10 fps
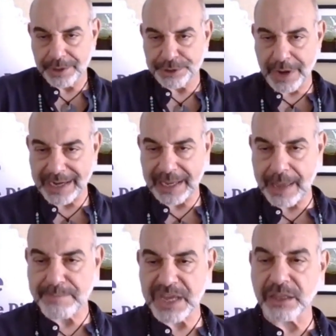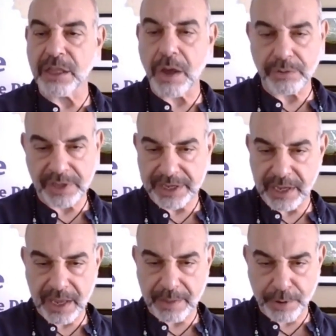Training can be a
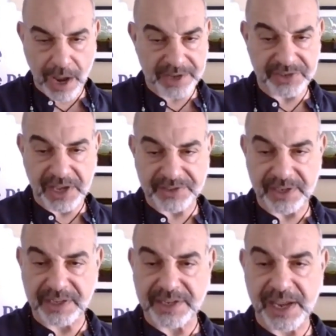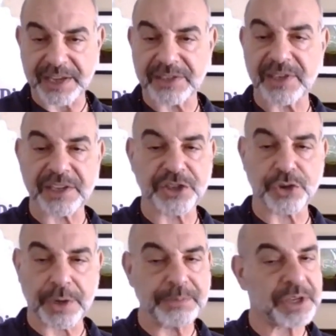lonely process, and it takes
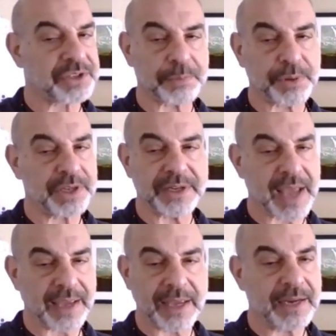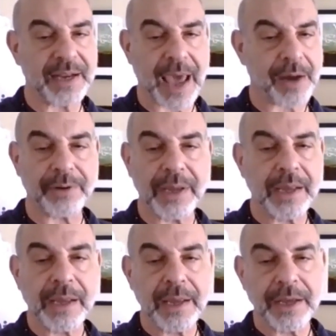extreme discipline day in and out
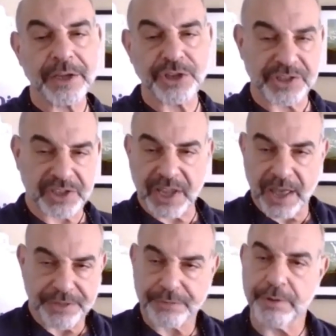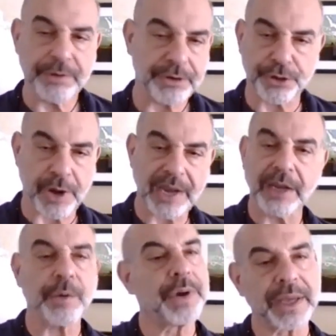just to get through your
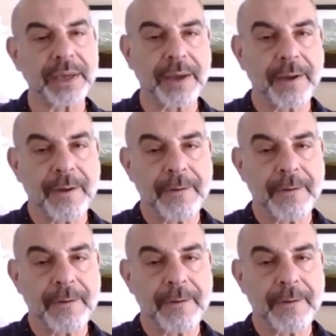training week.